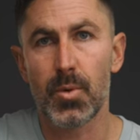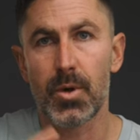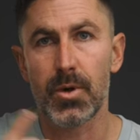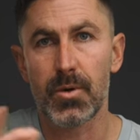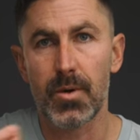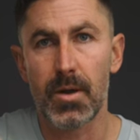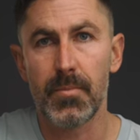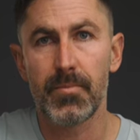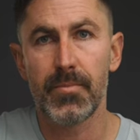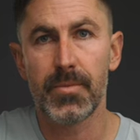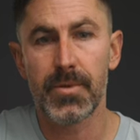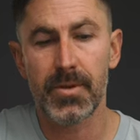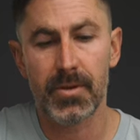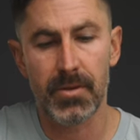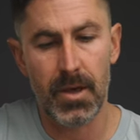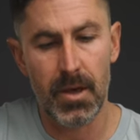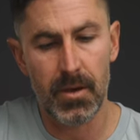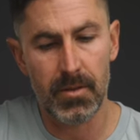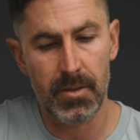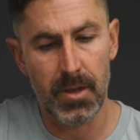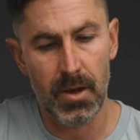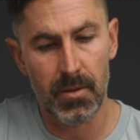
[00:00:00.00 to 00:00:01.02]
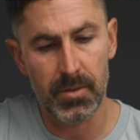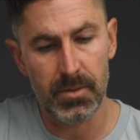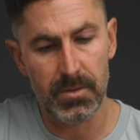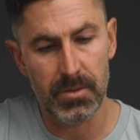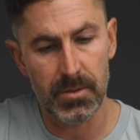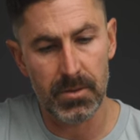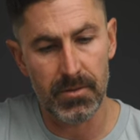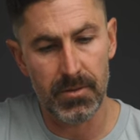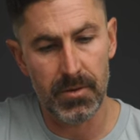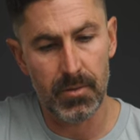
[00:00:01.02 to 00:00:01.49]
point around. So that was
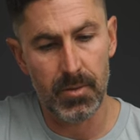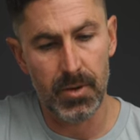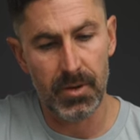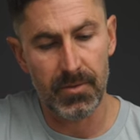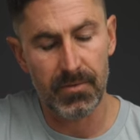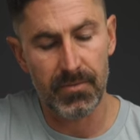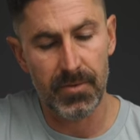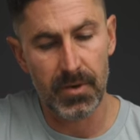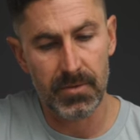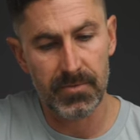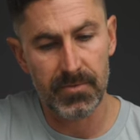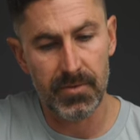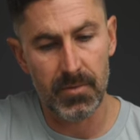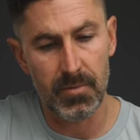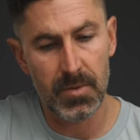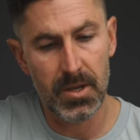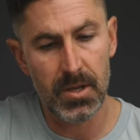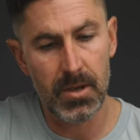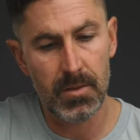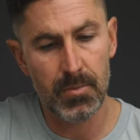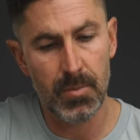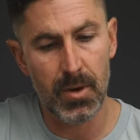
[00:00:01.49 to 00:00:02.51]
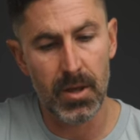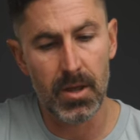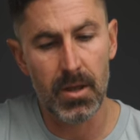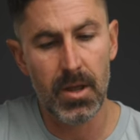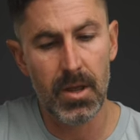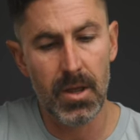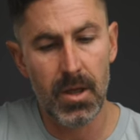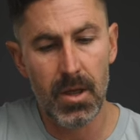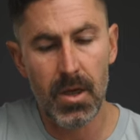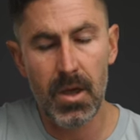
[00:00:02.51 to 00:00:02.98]
a quick fix for me, but
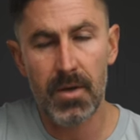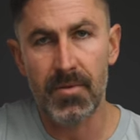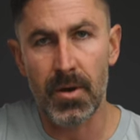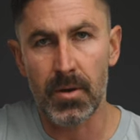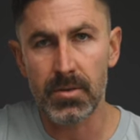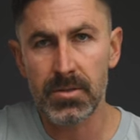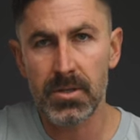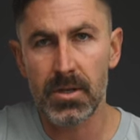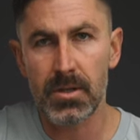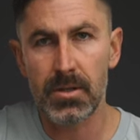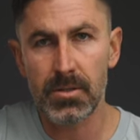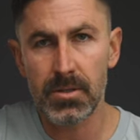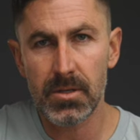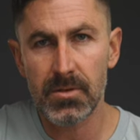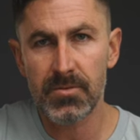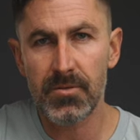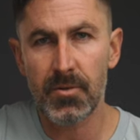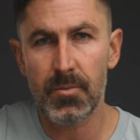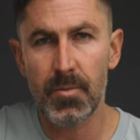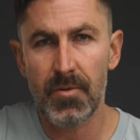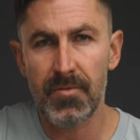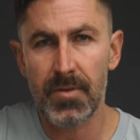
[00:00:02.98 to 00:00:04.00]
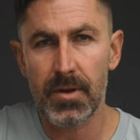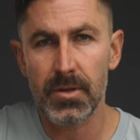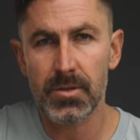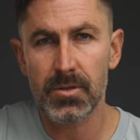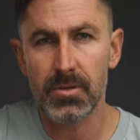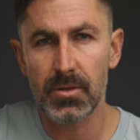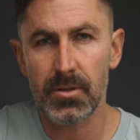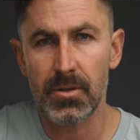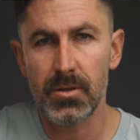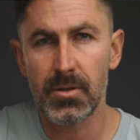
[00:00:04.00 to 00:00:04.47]
if I was going to use this for
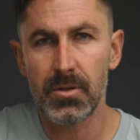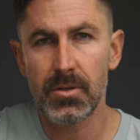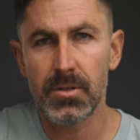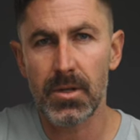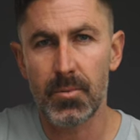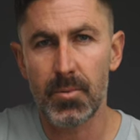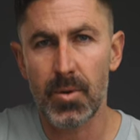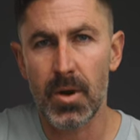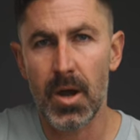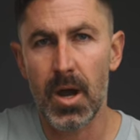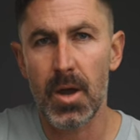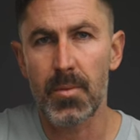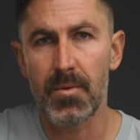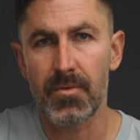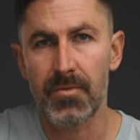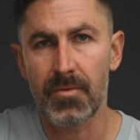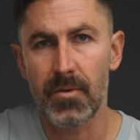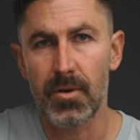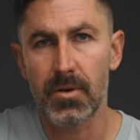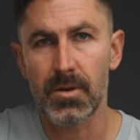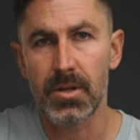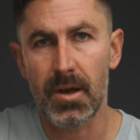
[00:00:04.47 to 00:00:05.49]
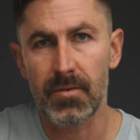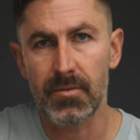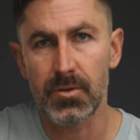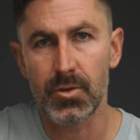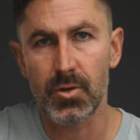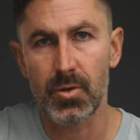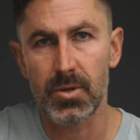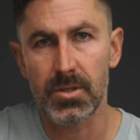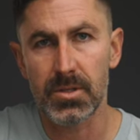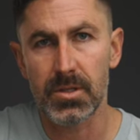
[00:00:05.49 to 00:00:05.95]
professional use, I'd probably prefer to have a
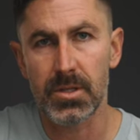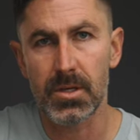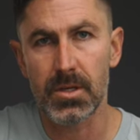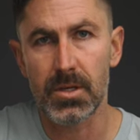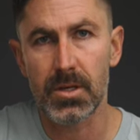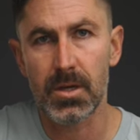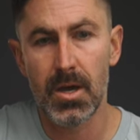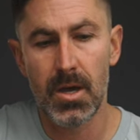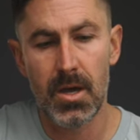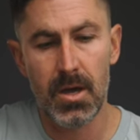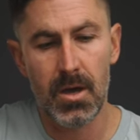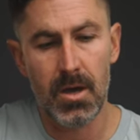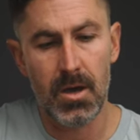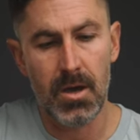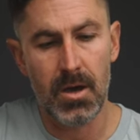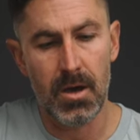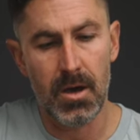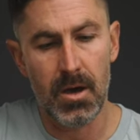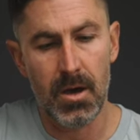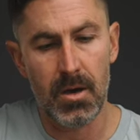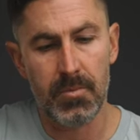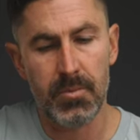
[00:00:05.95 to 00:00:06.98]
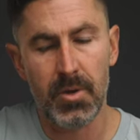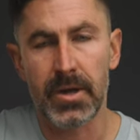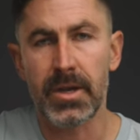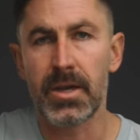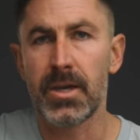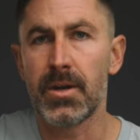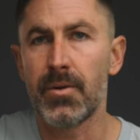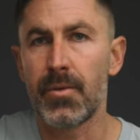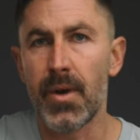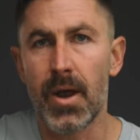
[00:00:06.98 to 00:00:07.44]
joystick. I
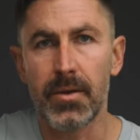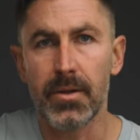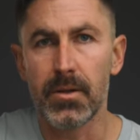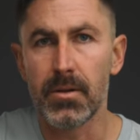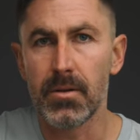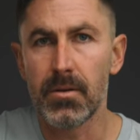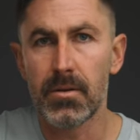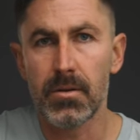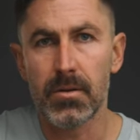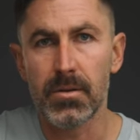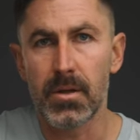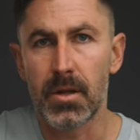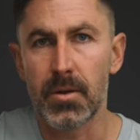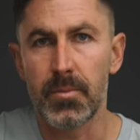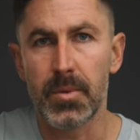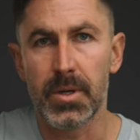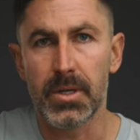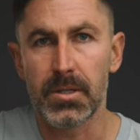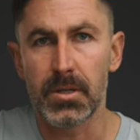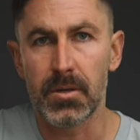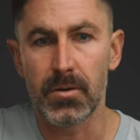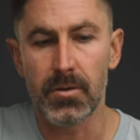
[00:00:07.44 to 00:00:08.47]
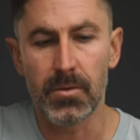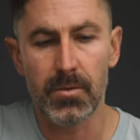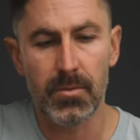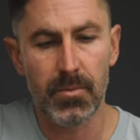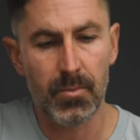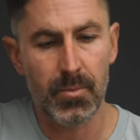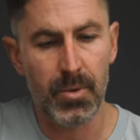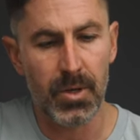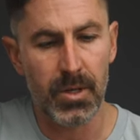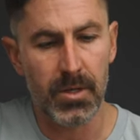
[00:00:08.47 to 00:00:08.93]
can get around it, not a big deal.
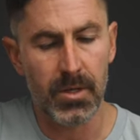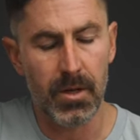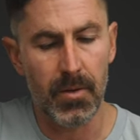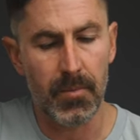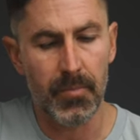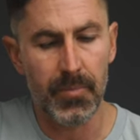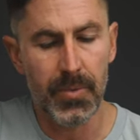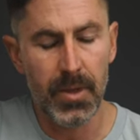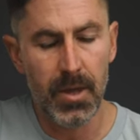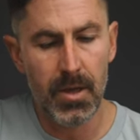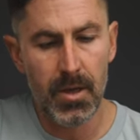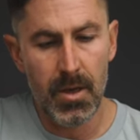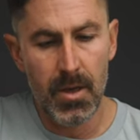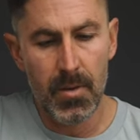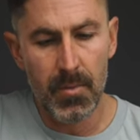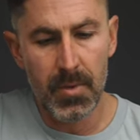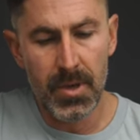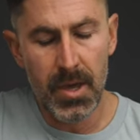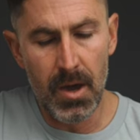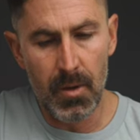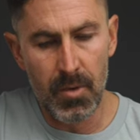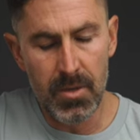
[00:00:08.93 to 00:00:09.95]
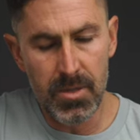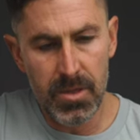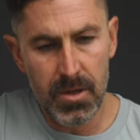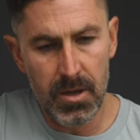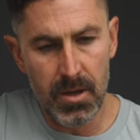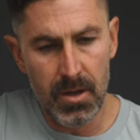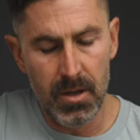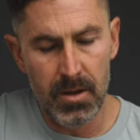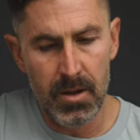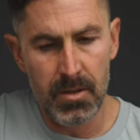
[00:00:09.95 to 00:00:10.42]
Another
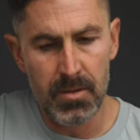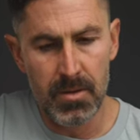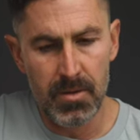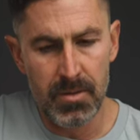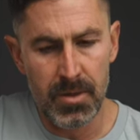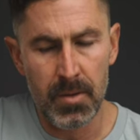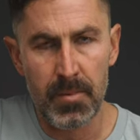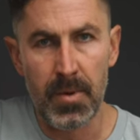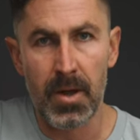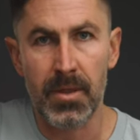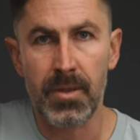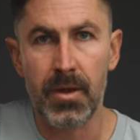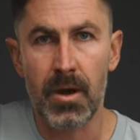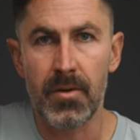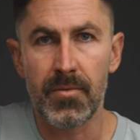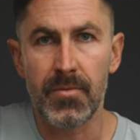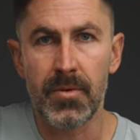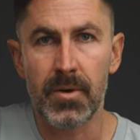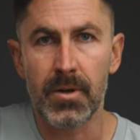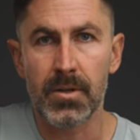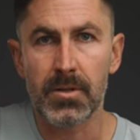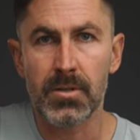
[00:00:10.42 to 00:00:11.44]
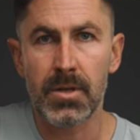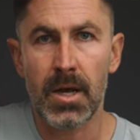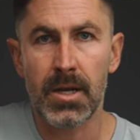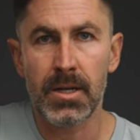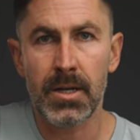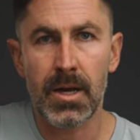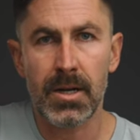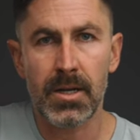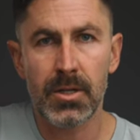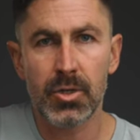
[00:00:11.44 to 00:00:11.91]
thing about the autofocus,
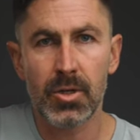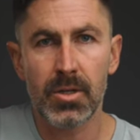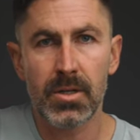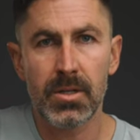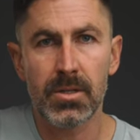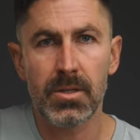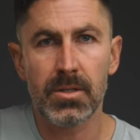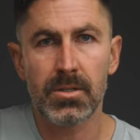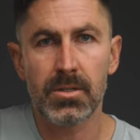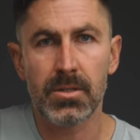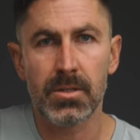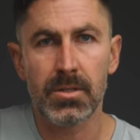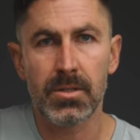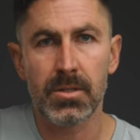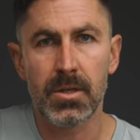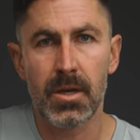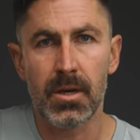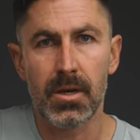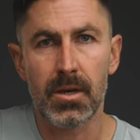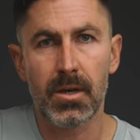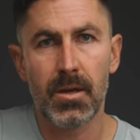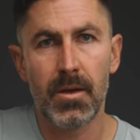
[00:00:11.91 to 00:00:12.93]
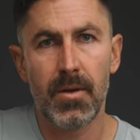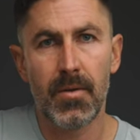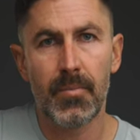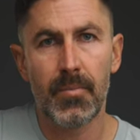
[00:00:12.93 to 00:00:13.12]
I kind of treated this just like